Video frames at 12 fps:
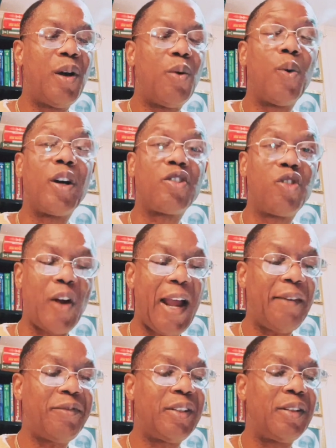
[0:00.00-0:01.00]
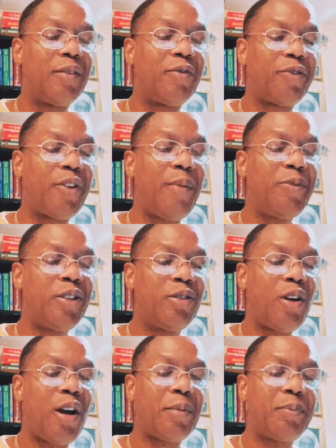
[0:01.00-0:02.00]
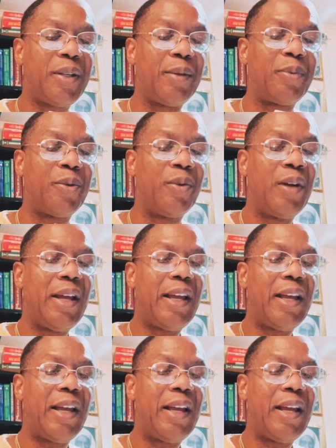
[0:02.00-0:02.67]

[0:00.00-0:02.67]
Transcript: were grafted from the dark people